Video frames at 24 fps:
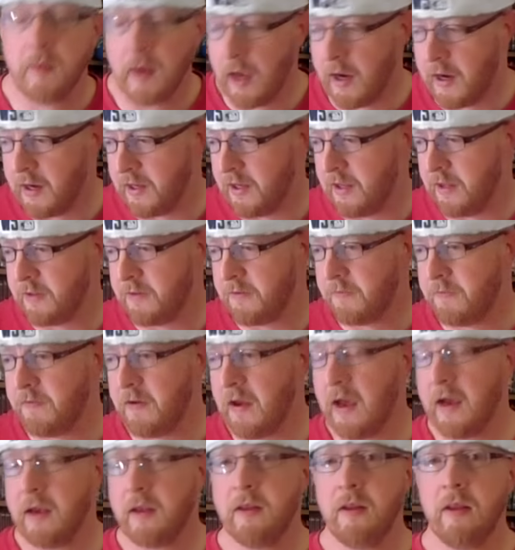I get the
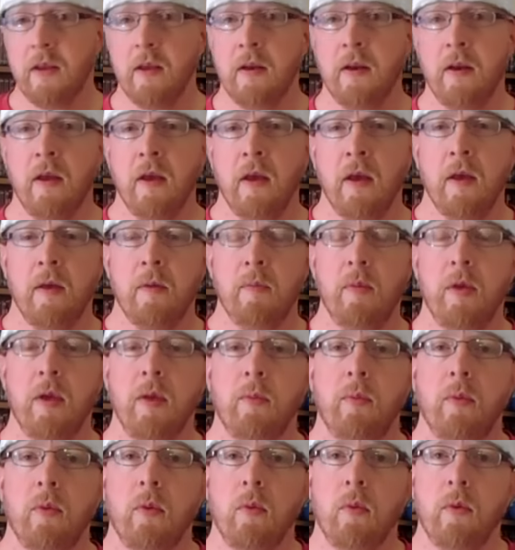fact that
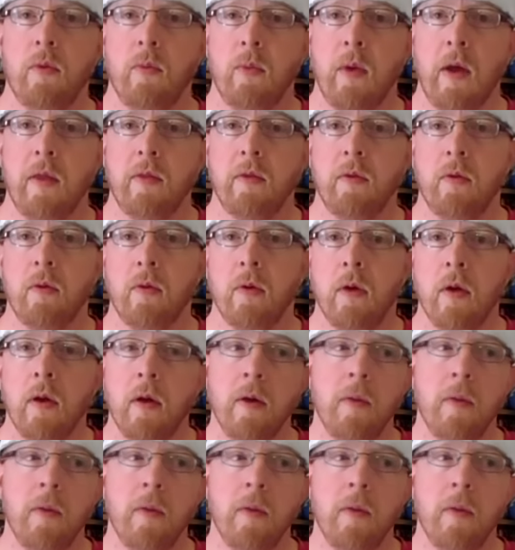people would rather